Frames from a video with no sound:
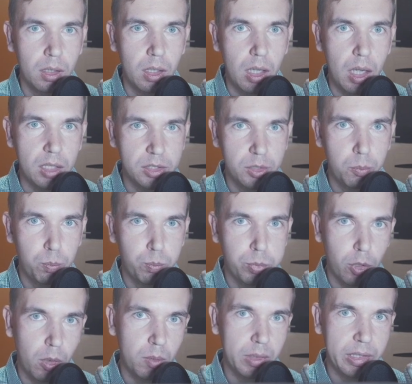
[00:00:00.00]
as you
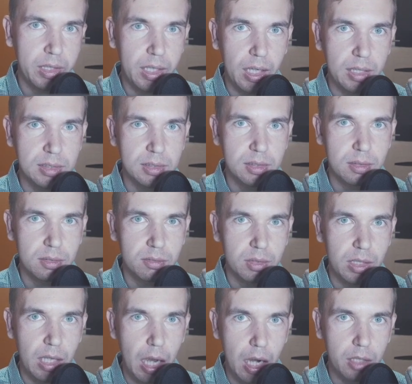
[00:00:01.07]
probably guessed,
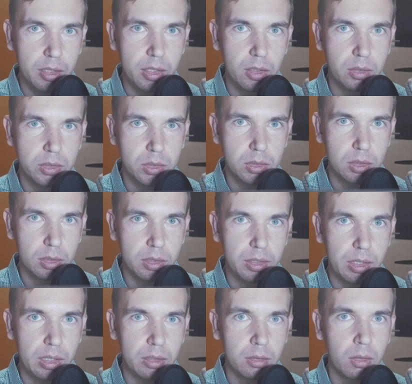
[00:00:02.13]
the Article
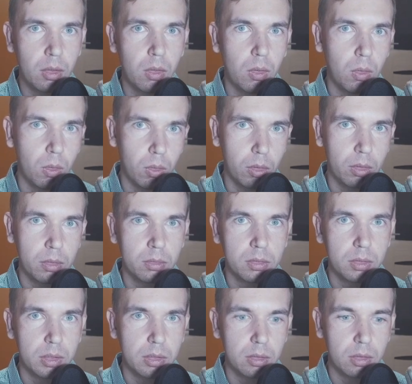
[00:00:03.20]
13, or
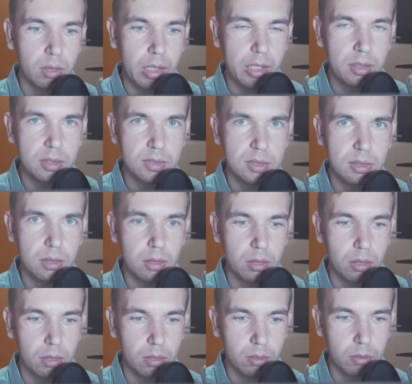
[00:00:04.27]
in the latest
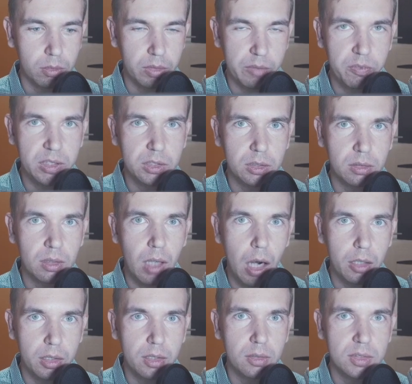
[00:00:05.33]
revision,
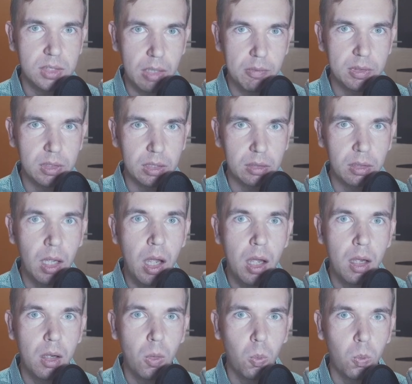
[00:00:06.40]
Article 17,
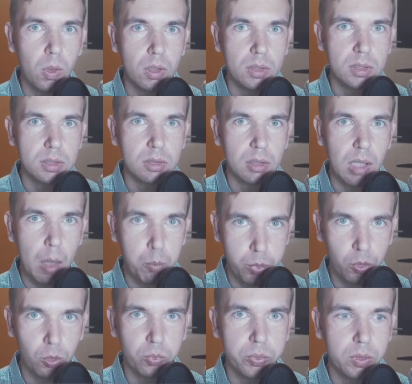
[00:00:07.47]
was
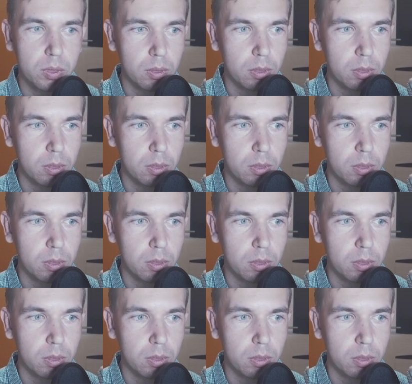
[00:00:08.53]
approved,